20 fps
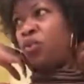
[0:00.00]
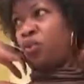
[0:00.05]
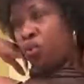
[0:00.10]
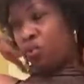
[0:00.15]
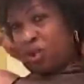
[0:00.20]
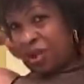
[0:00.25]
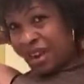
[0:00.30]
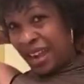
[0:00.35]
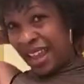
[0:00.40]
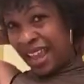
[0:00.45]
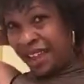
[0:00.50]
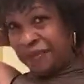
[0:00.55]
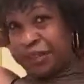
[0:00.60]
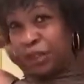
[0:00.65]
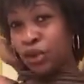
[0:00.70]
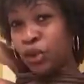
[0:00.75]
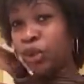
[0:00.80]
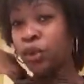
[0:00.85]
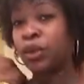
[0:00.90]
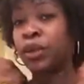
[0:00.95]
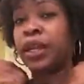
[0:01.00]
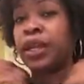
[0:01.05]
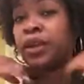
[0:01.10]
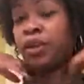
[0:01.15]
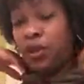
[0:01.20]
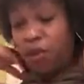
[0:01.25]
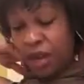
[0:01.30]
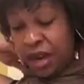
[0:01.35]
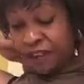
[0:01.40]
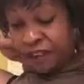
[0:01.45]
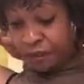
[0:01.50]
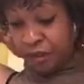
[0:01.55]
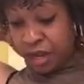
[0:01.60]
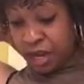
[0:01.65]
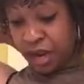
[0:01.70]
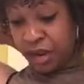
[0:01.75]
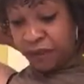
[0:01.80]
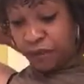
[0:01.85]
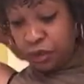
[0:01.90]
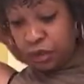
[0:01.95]
Ooh, and I have a turtleneck on. I have to be
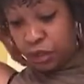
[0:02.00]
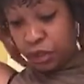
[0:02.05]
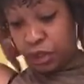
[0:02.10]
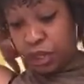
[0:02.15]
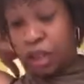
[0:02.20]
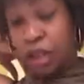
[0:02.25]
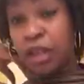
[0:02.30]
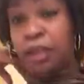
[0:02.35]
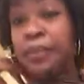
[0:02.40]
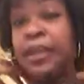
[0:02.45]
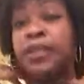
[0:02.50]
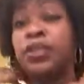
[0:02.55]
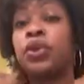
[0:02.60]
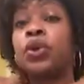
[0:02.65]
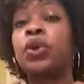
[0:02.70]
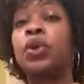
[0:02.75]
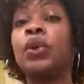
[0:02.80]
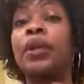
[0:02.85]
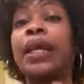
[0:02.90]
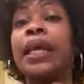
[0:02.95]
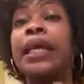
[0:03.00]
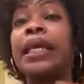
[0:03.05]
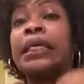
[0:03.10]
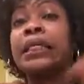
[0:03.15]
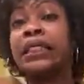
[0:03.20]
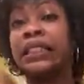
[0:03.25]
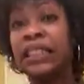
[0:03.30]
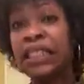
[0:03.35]
careful not to cut my turtleneck.